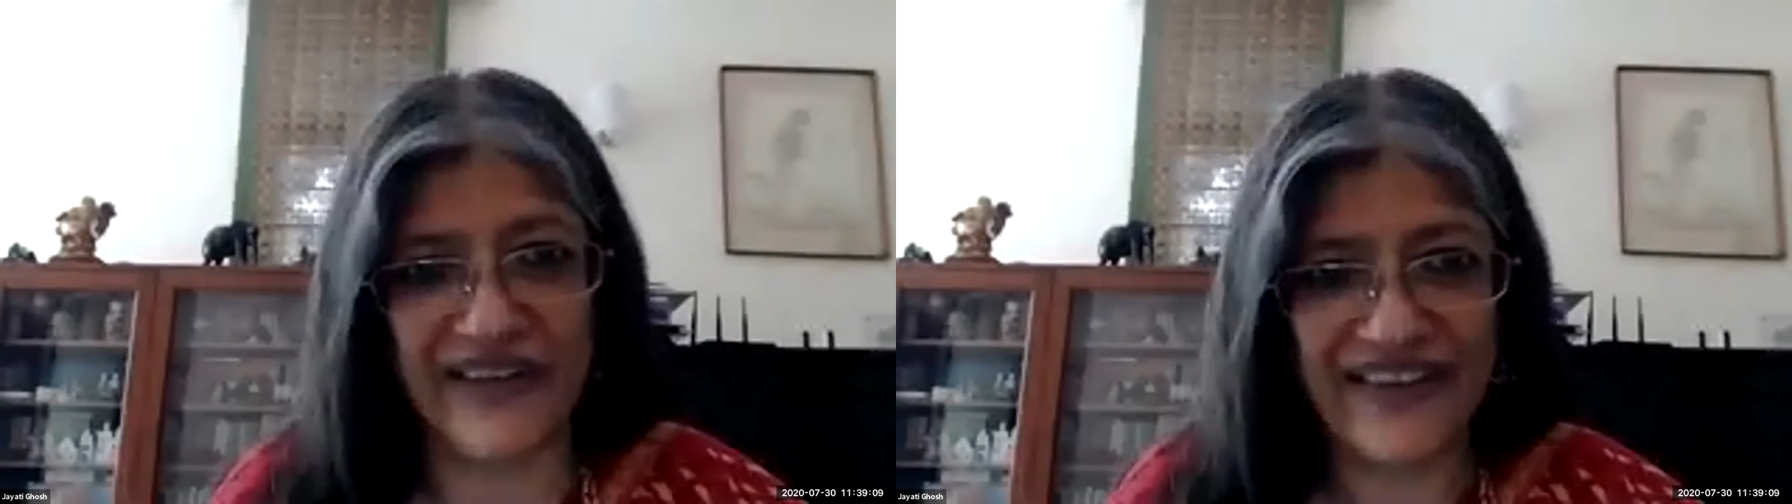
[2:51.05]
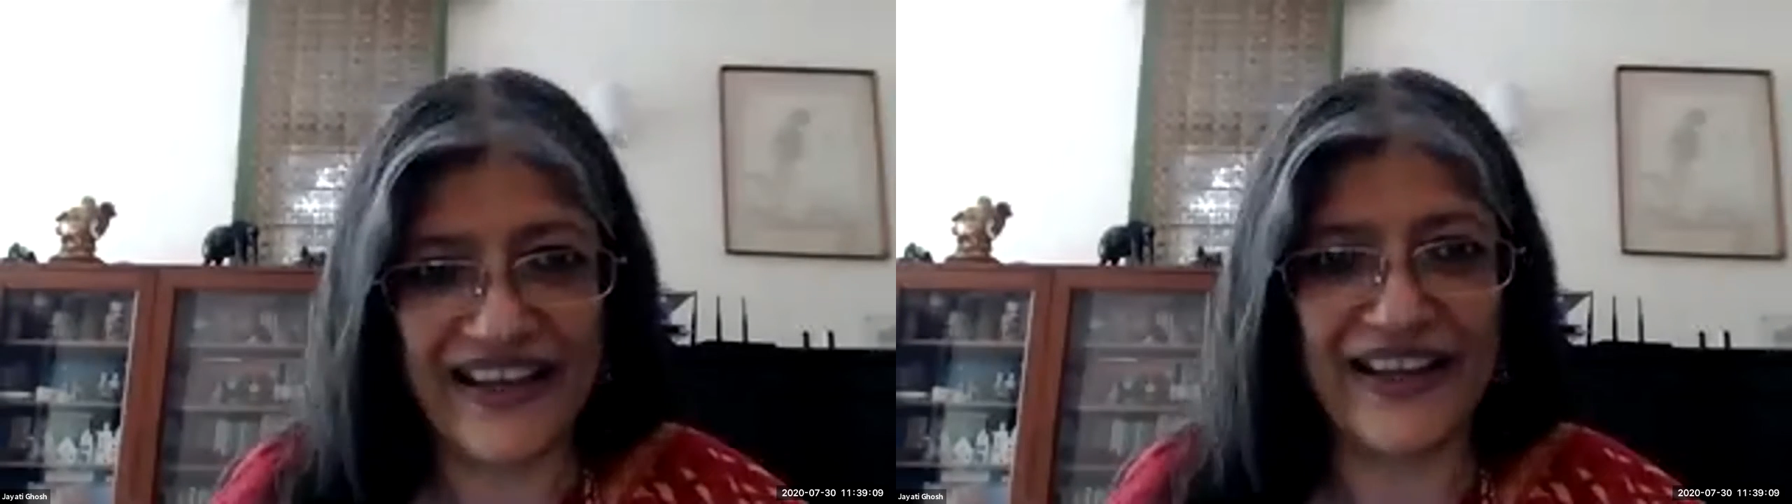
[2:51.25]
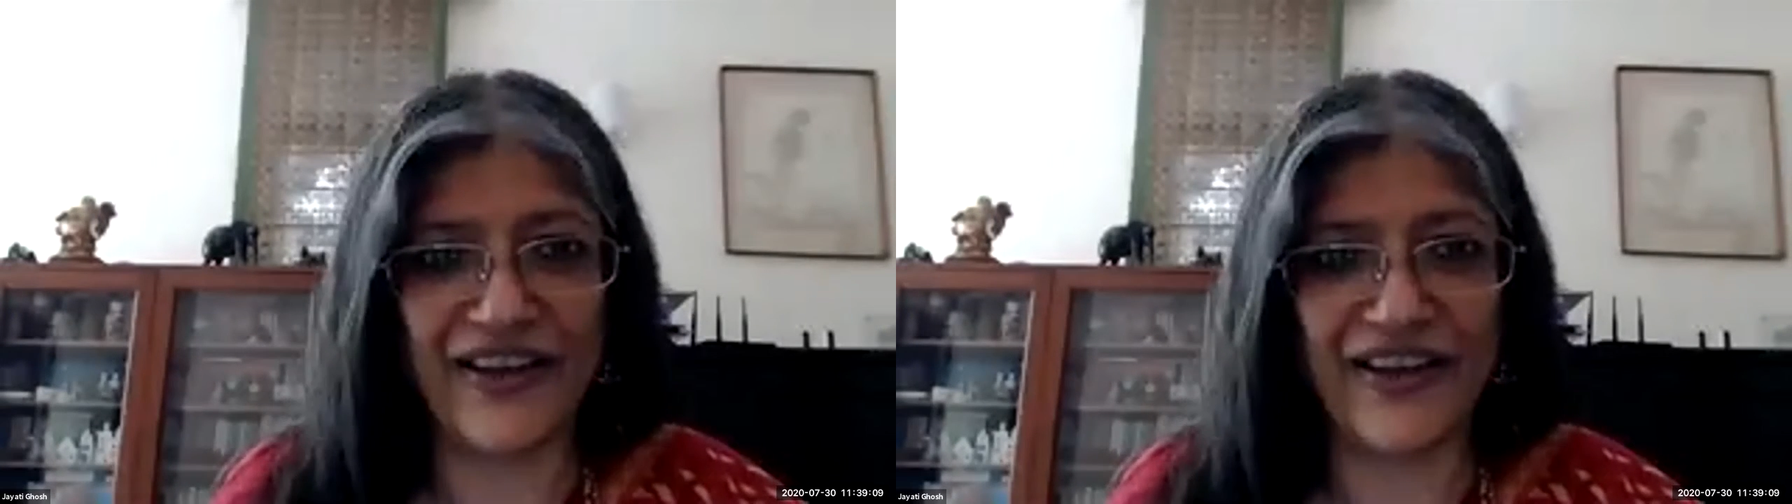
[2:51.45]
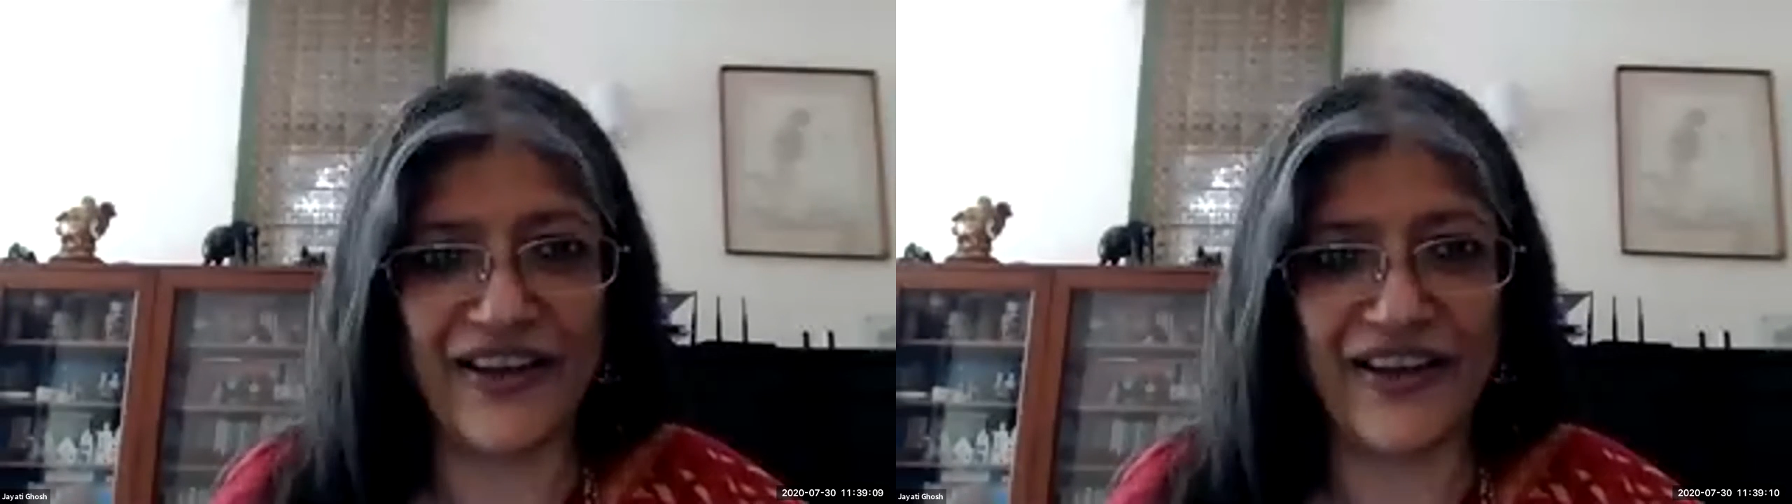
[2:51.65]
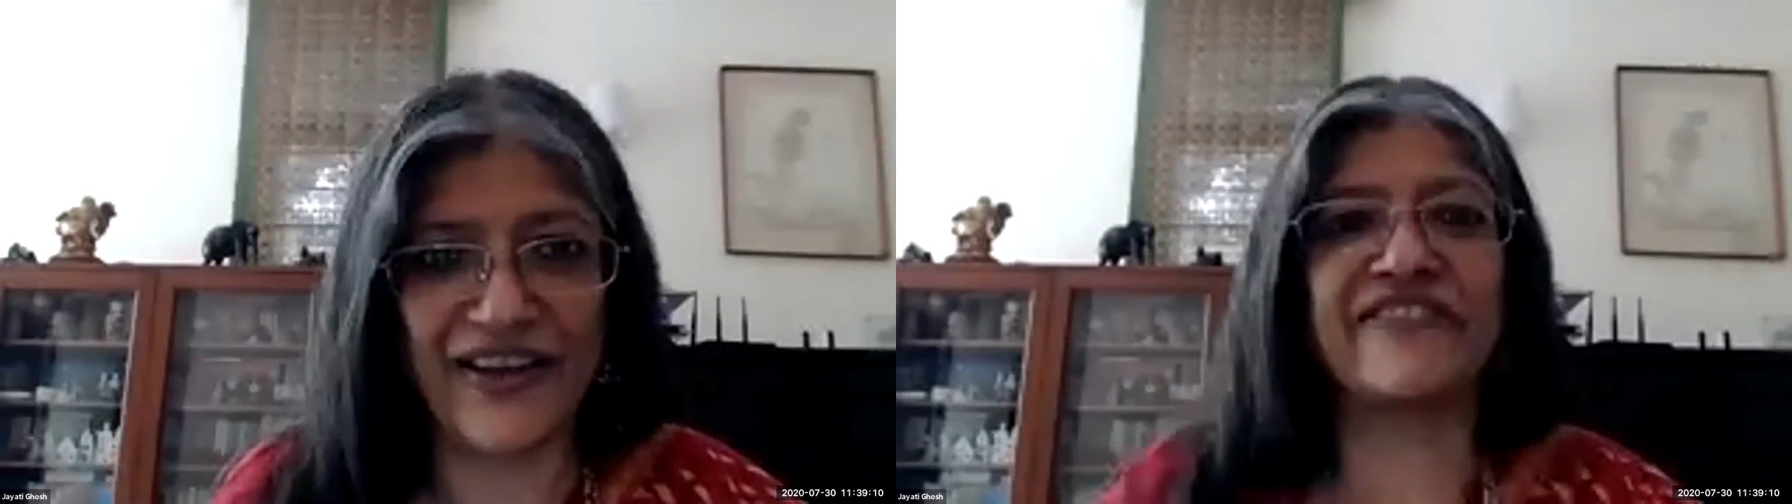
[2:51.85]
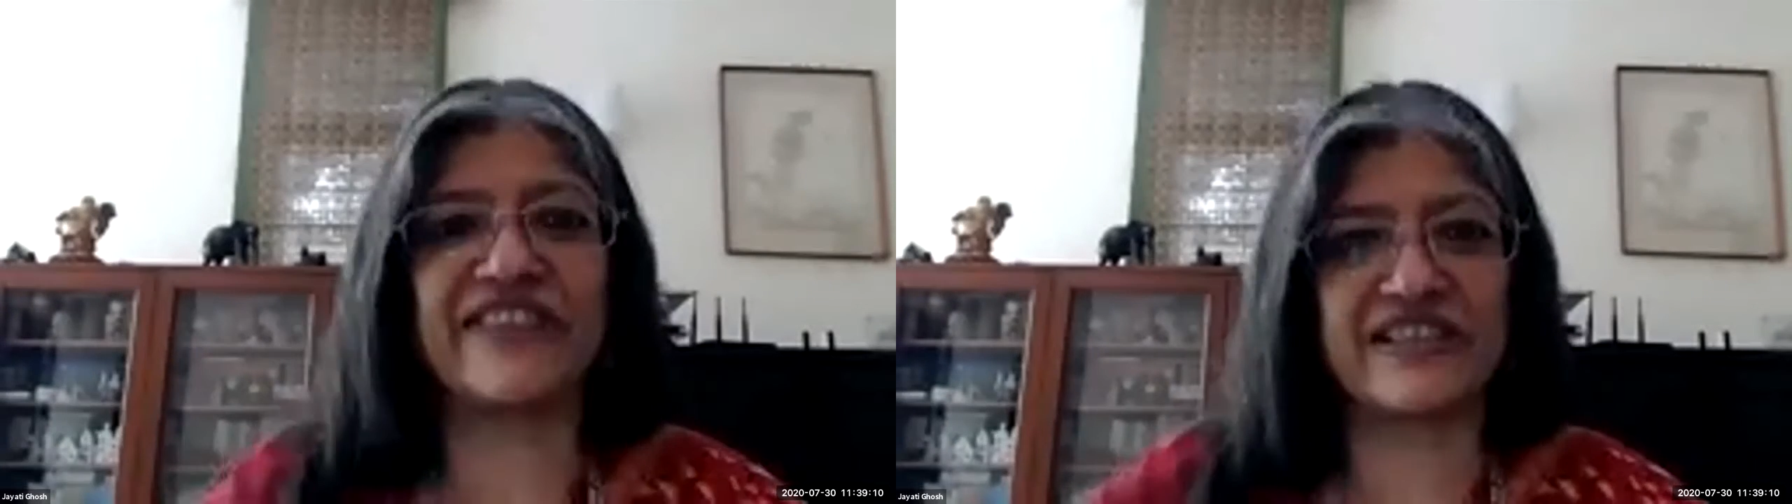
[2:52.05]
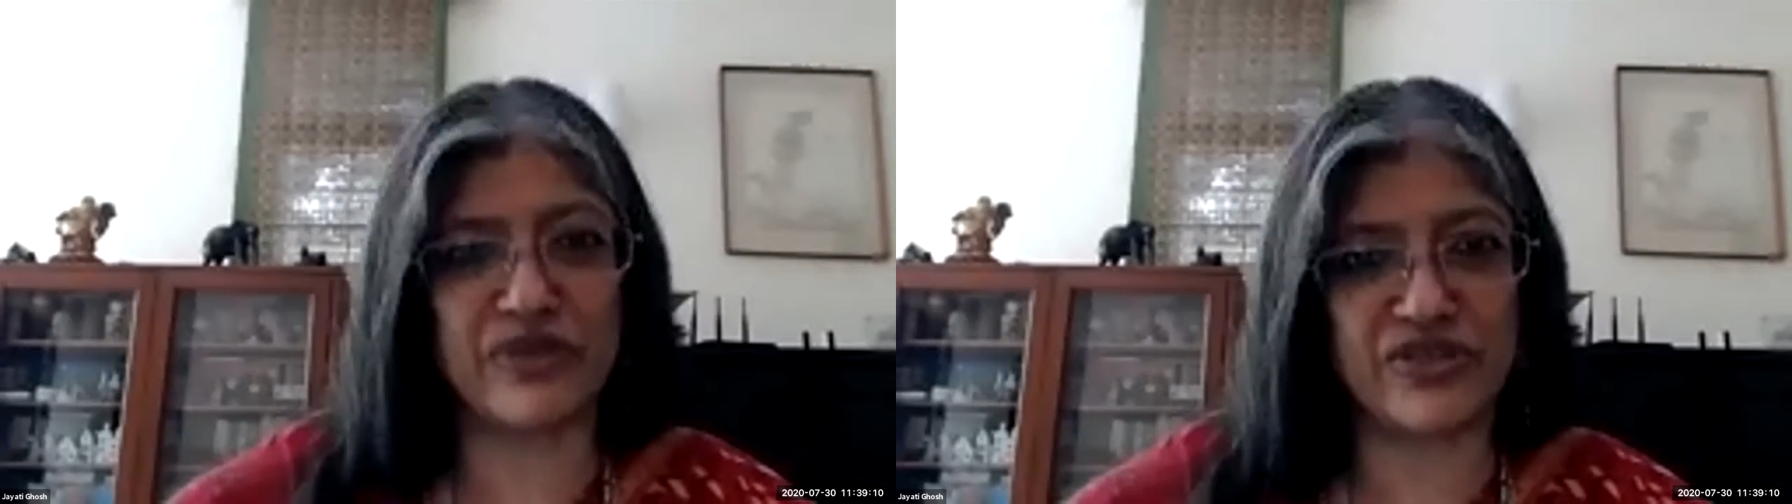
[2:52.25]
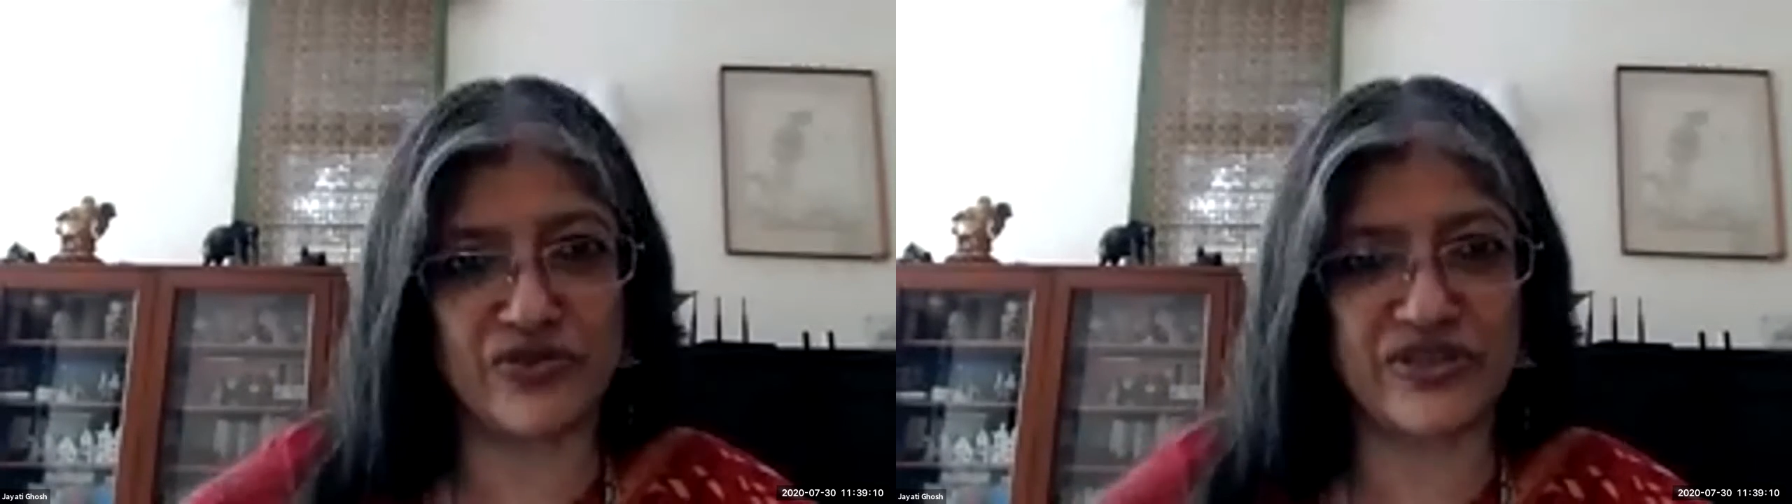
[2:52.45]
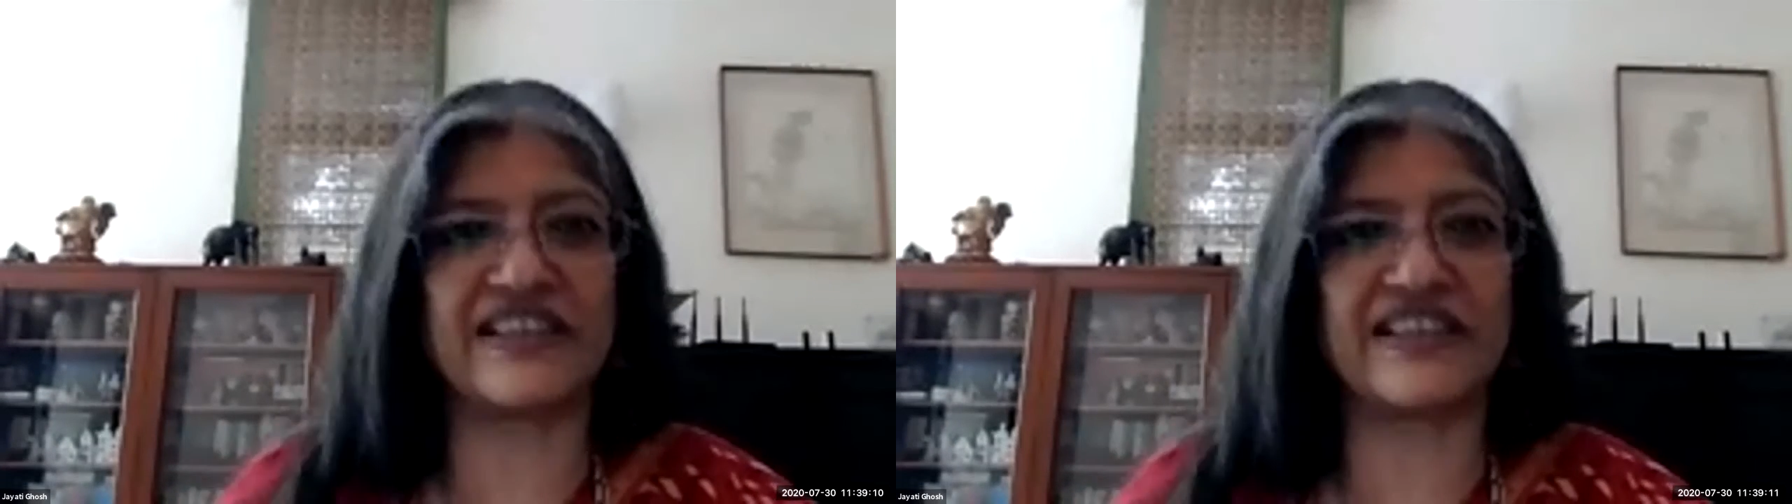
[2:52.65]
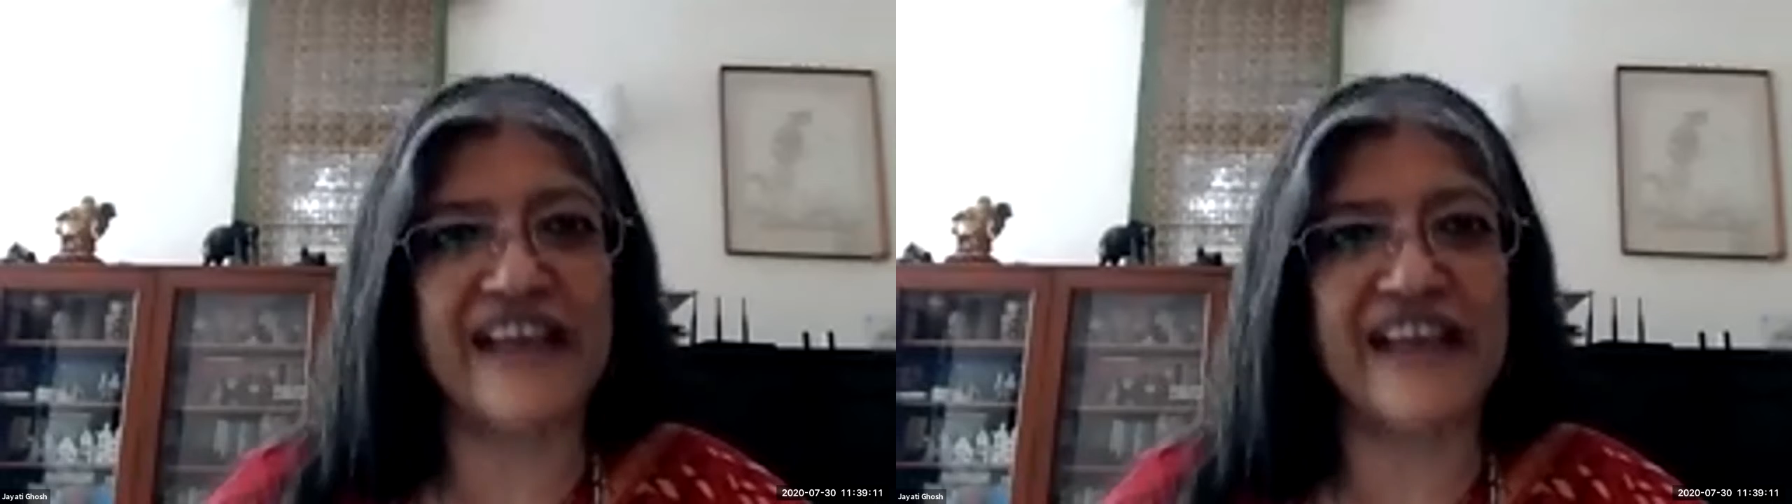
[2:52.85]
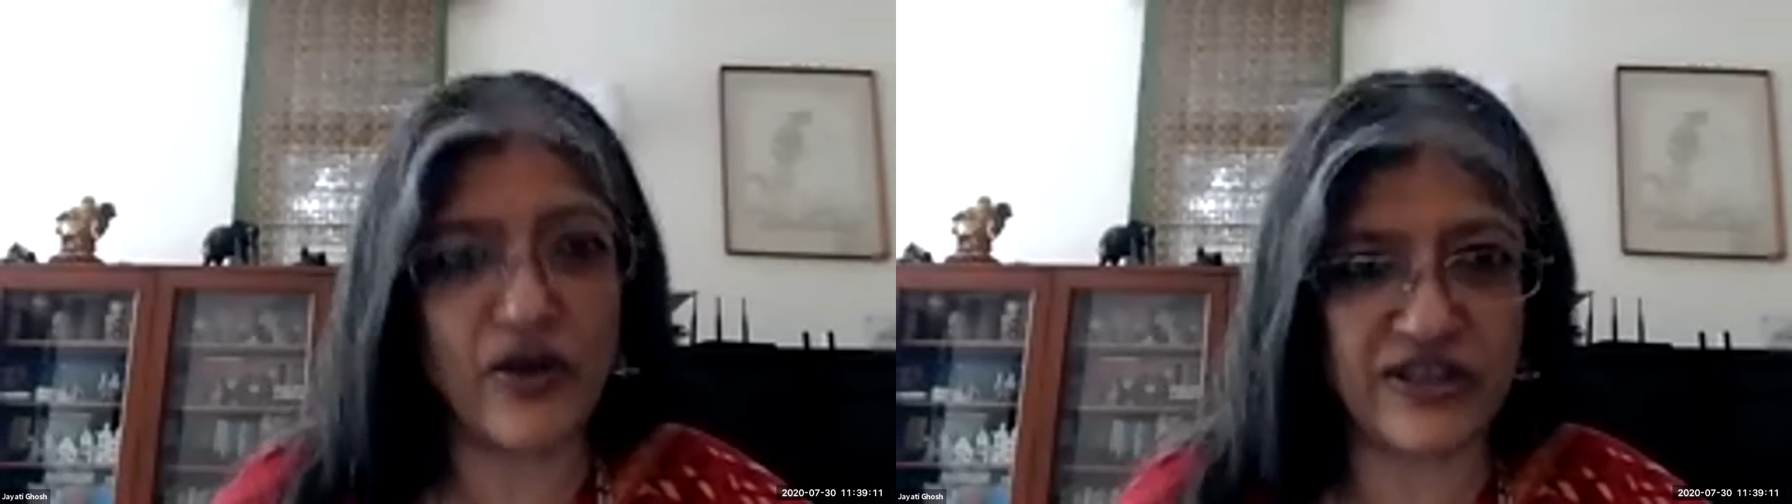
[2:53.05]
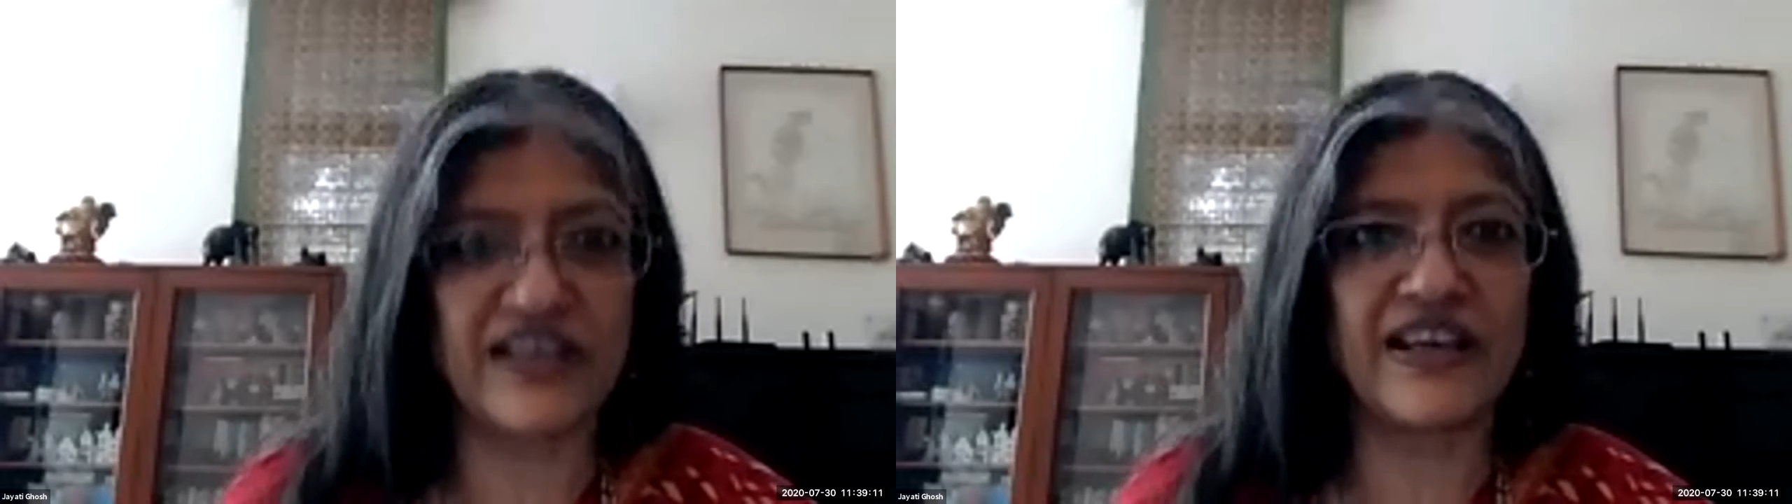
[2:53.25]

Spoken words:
a lot of the stuff that is produced in the south